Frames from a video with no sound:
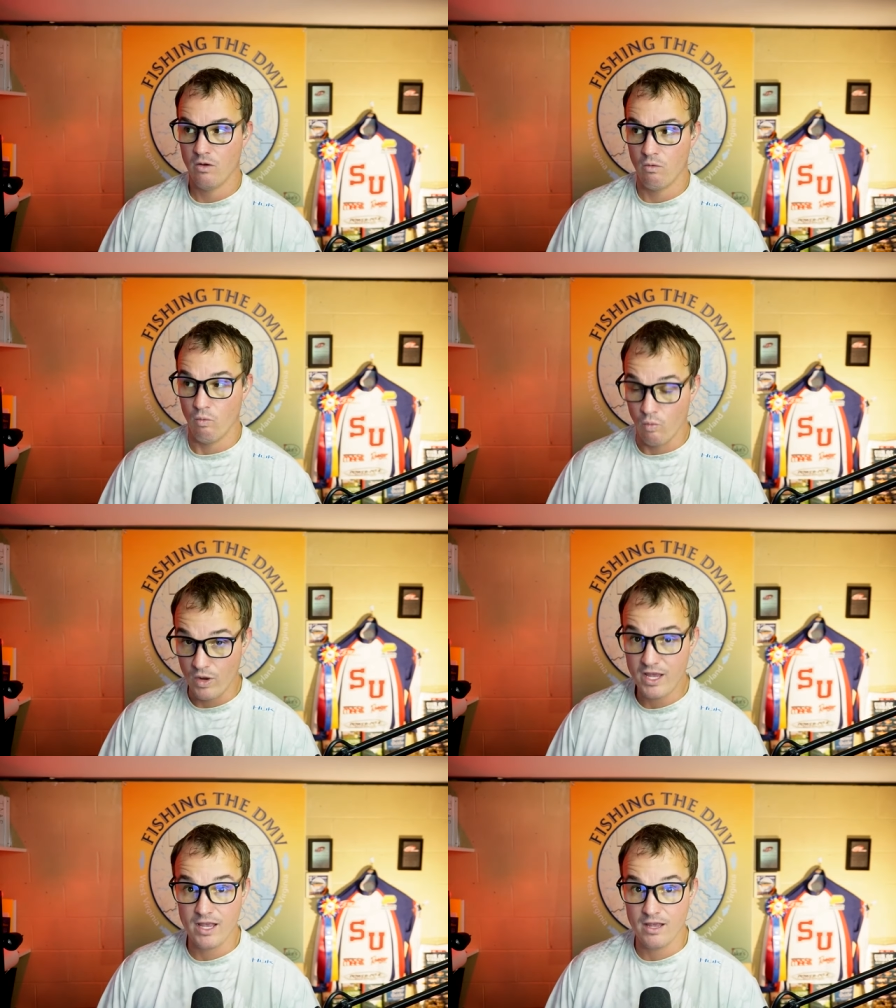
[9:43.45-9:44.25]

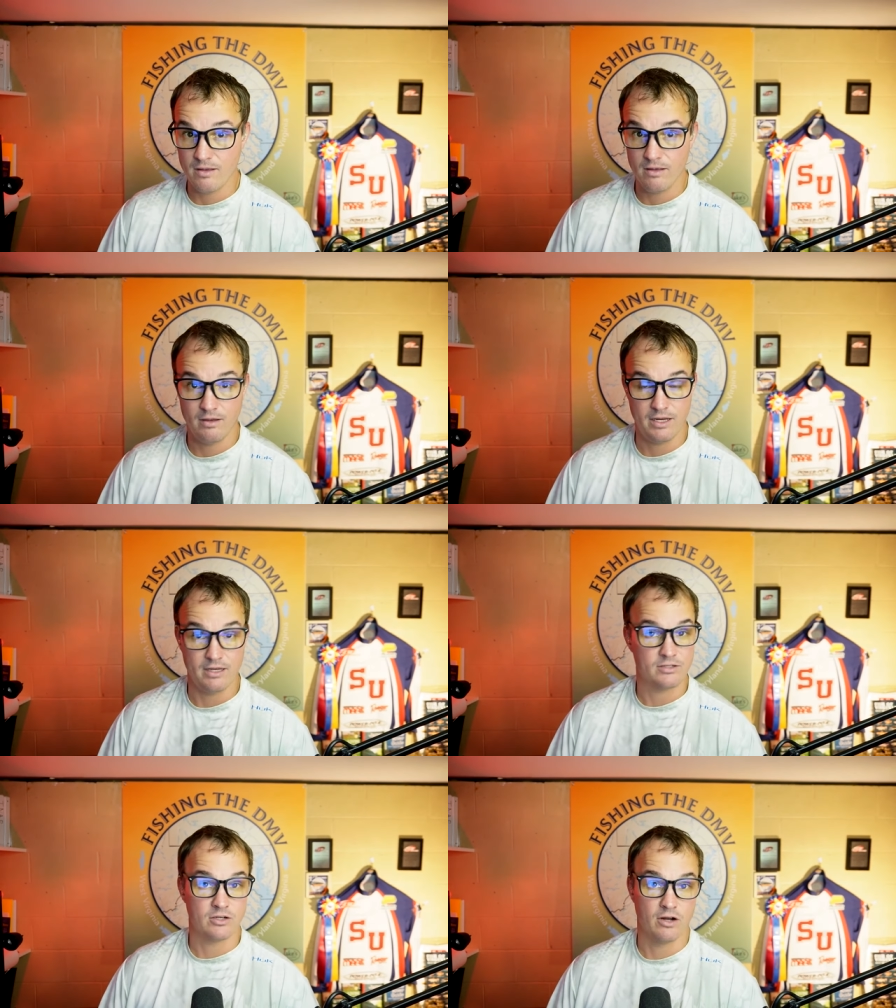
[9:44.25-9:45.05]
we
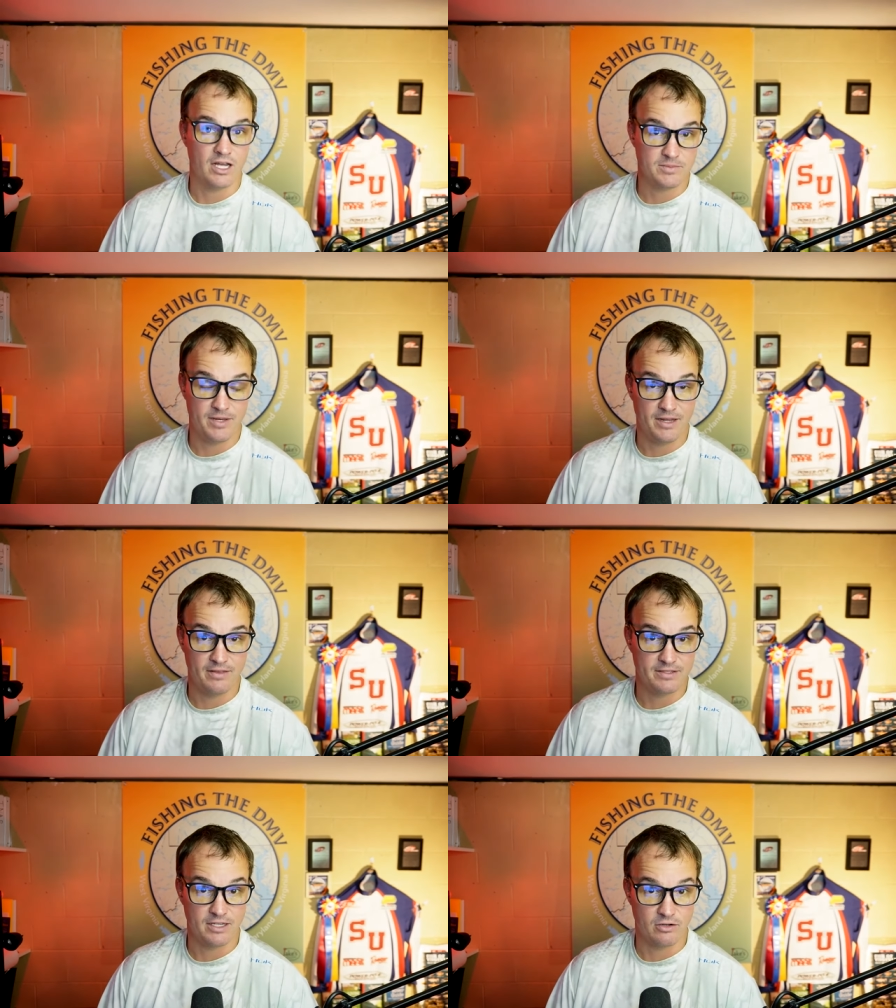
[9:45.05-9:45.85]
need to start
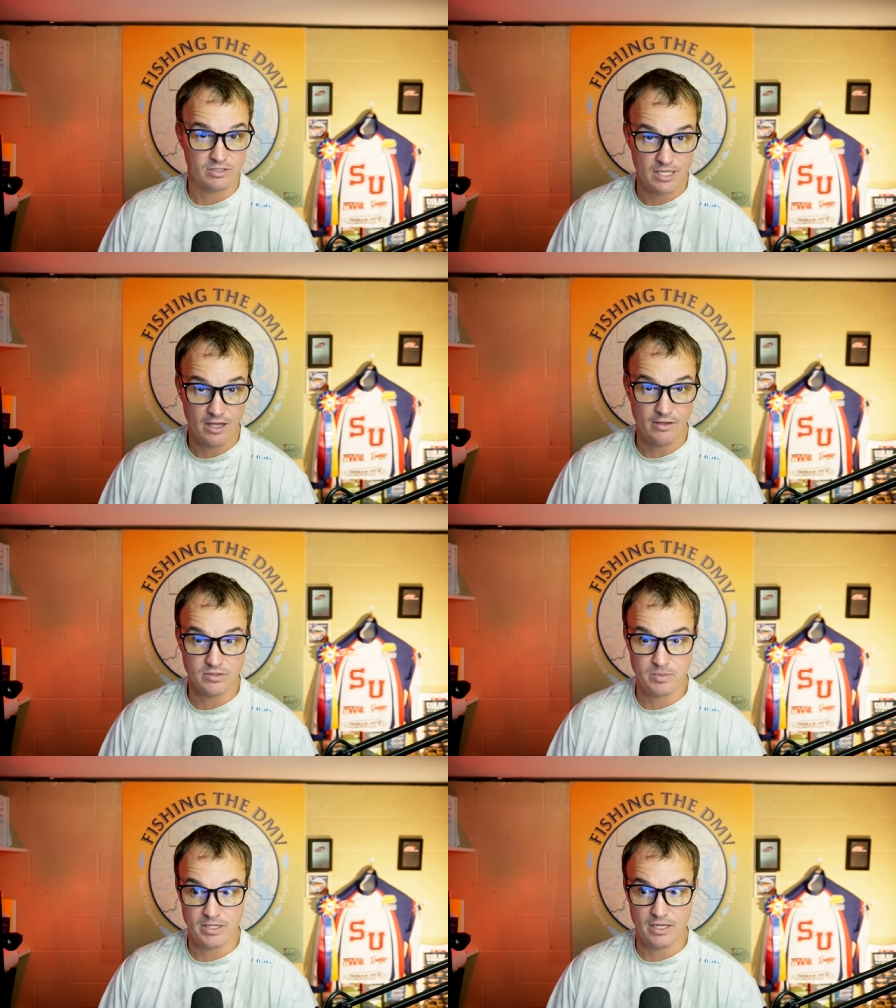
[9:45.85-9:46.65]
husbanding this thing
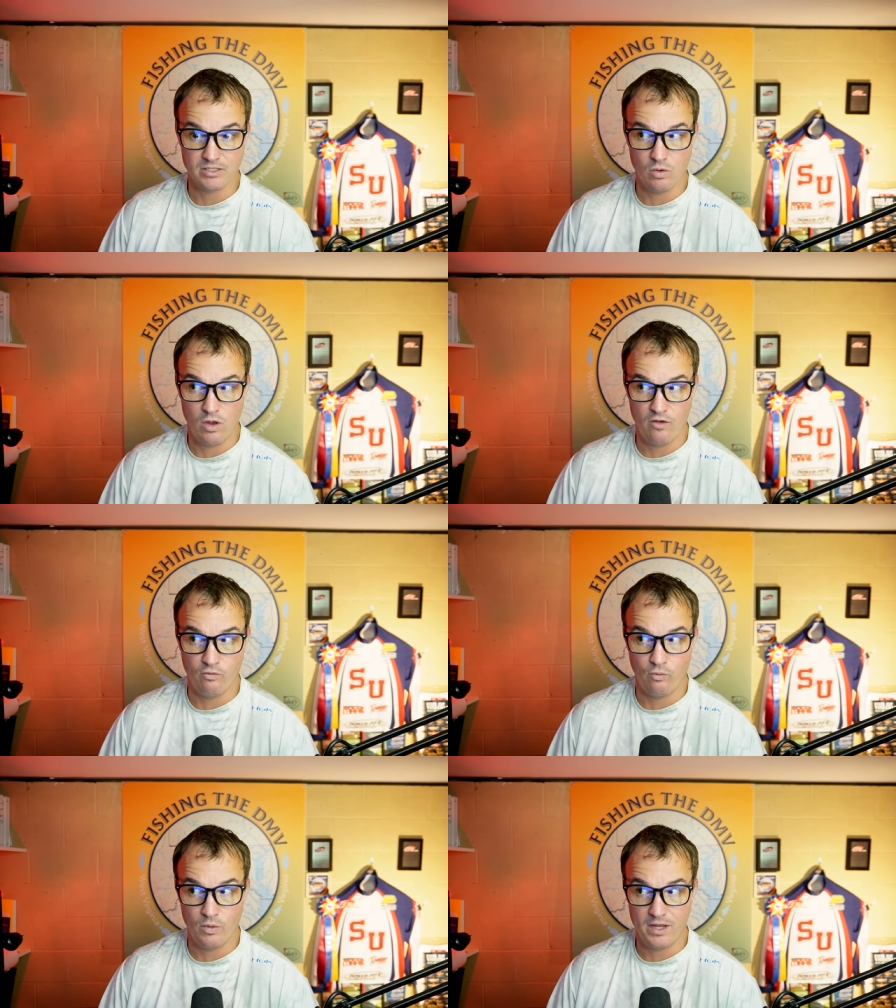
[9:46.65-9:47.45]
ourselves, because
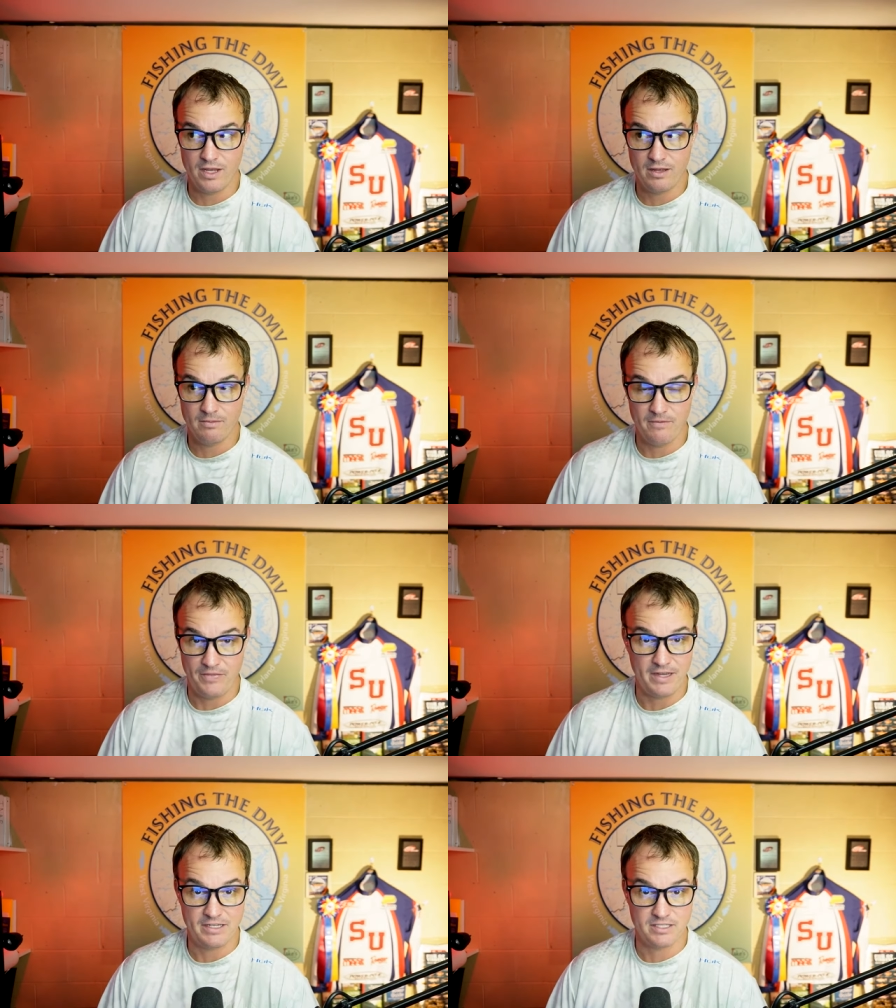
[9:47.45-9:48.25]
if we, if
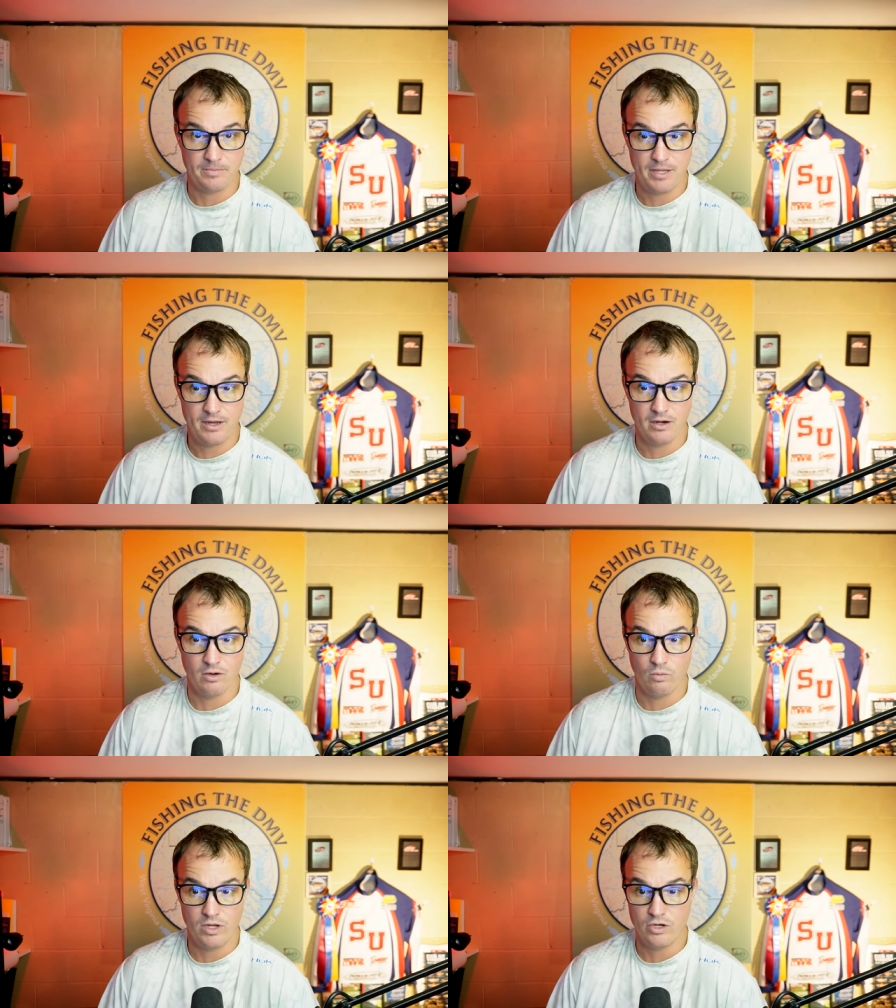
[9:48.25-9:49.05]
they
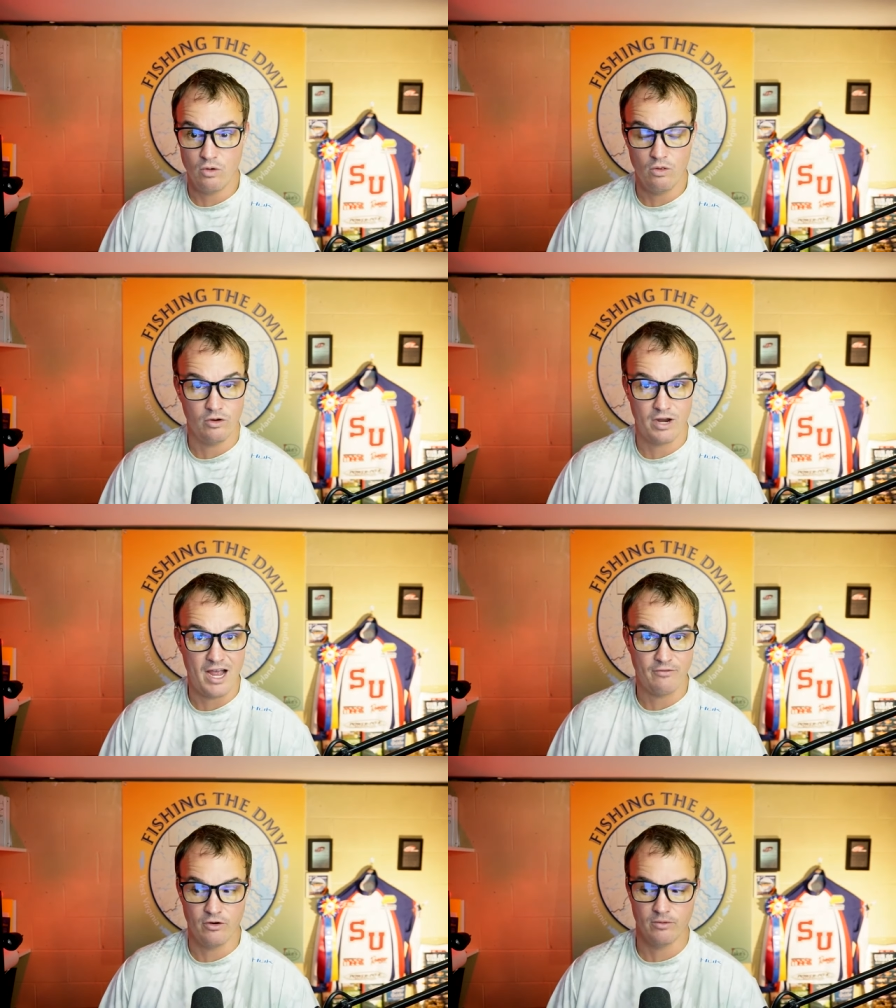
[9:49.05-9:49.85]
disappear, we no longer
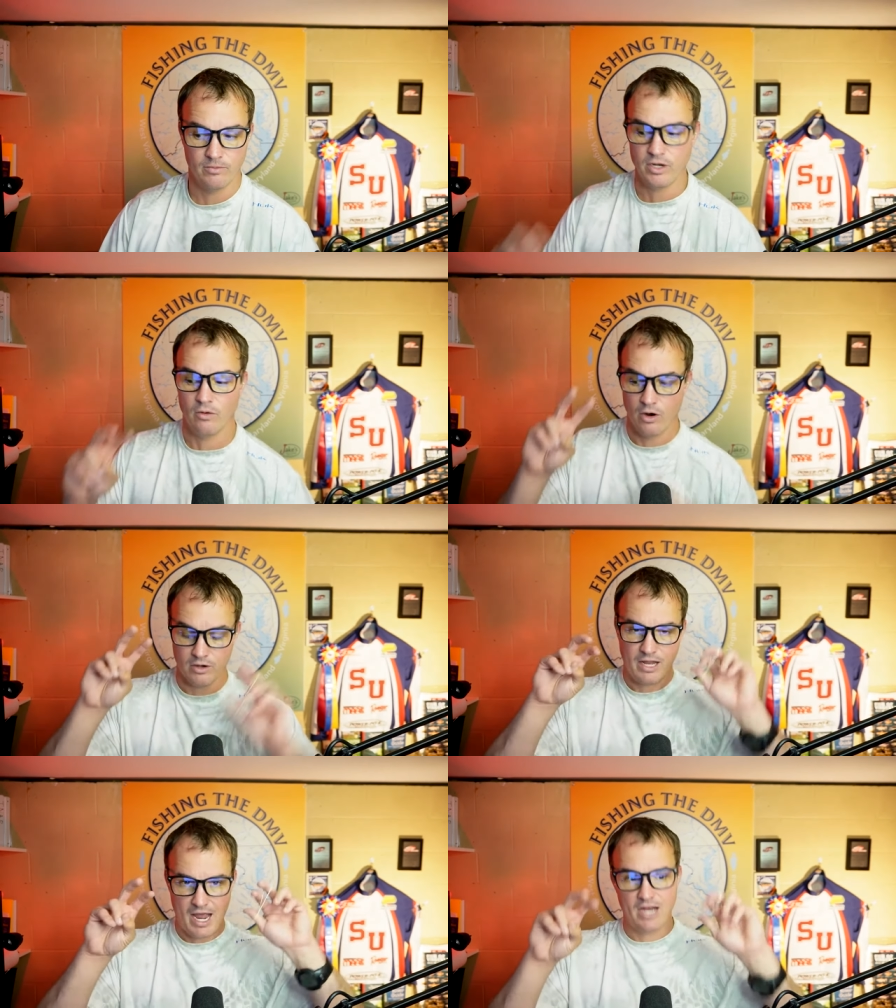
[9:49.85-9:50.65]
have our, you know,
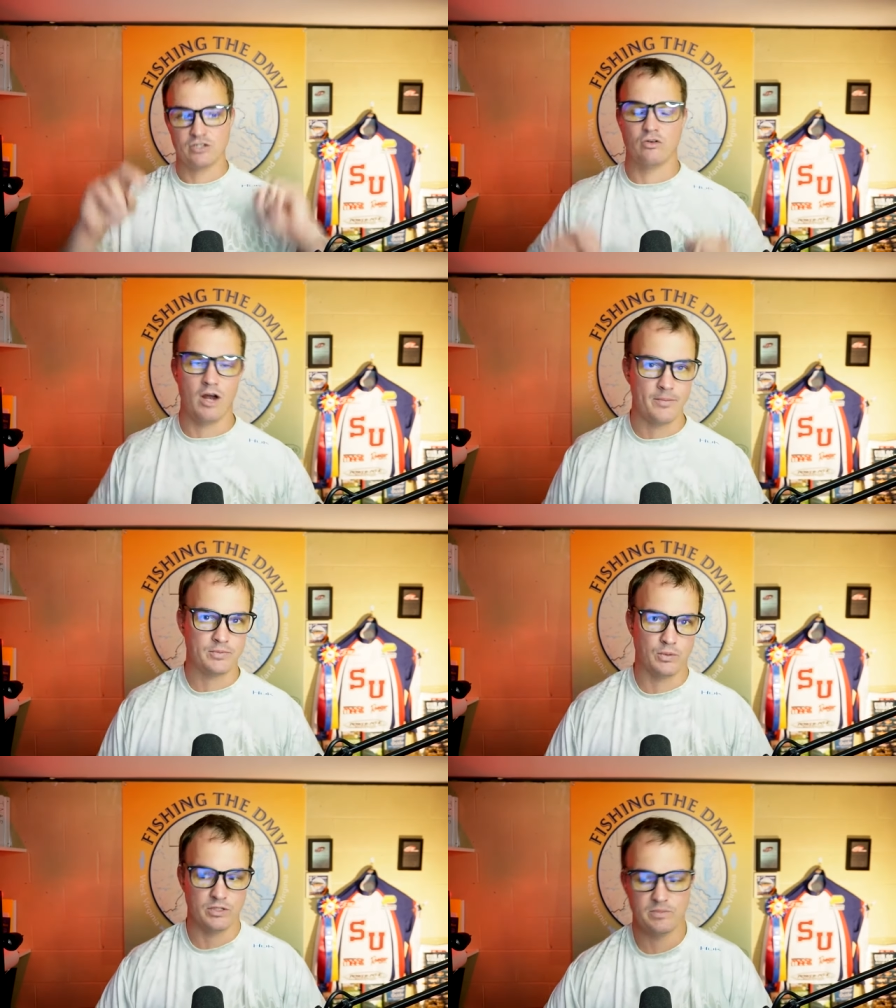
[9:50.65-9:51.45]
our cash crop,
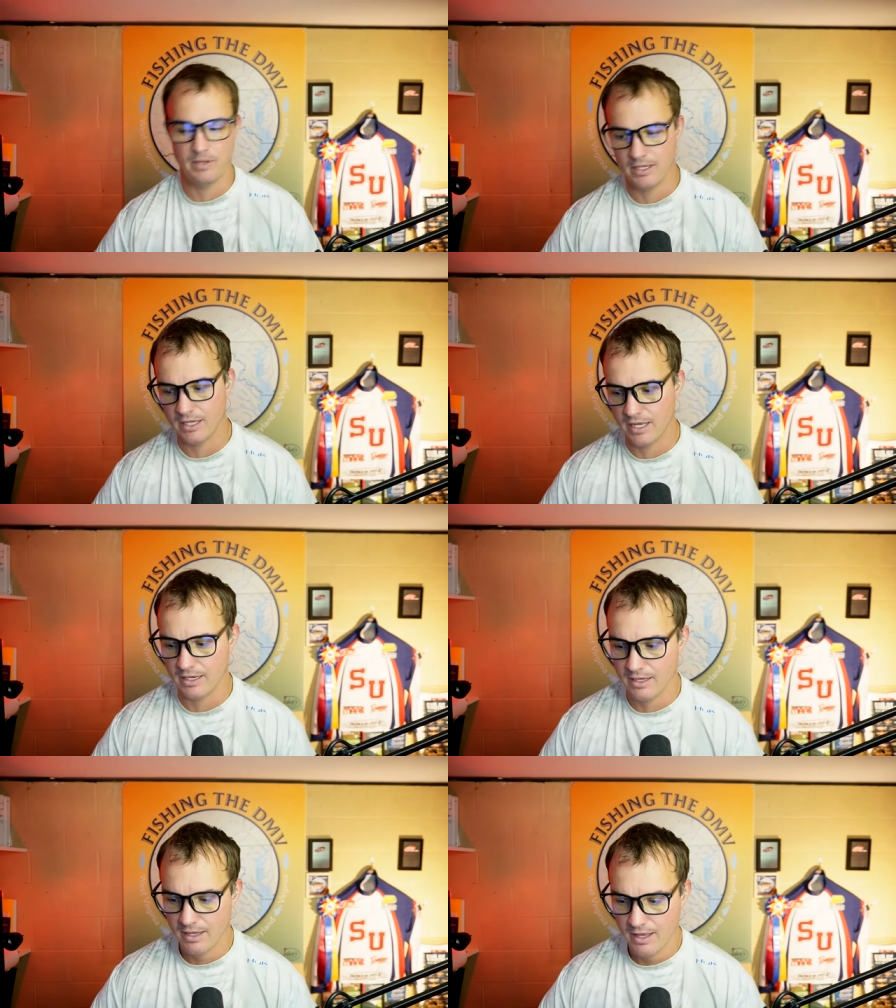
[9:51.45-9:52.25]
so to speak.
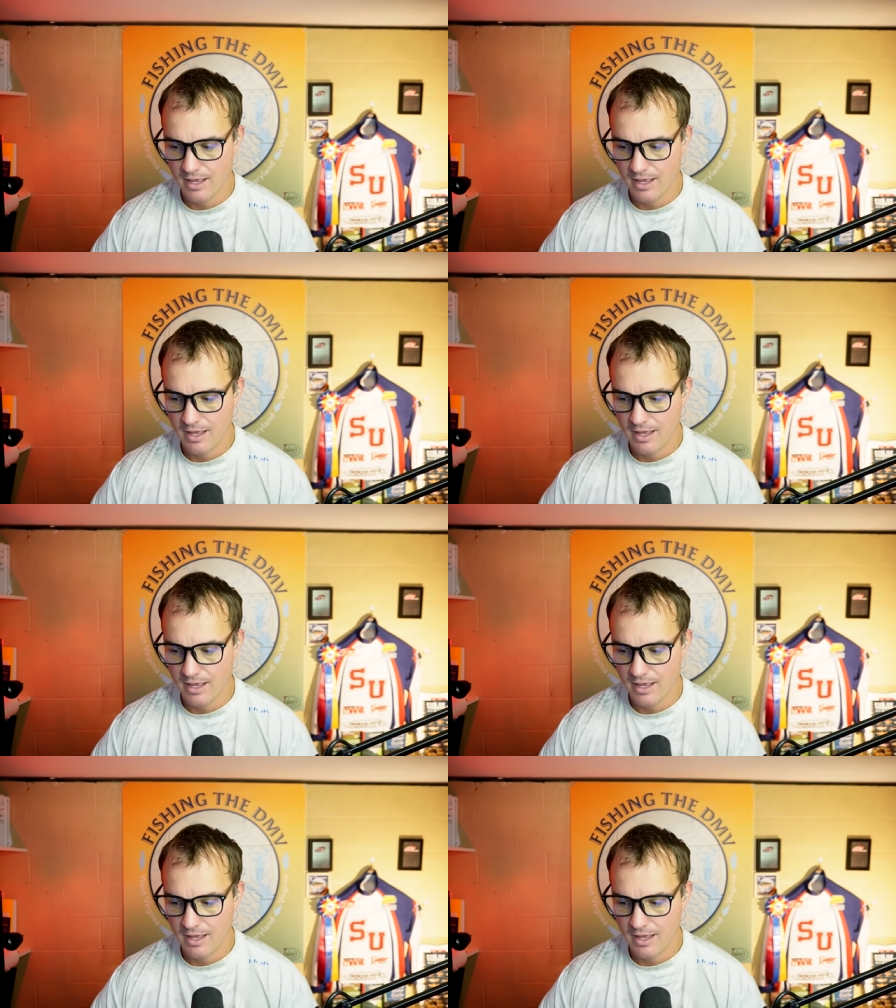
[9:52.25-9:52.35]
And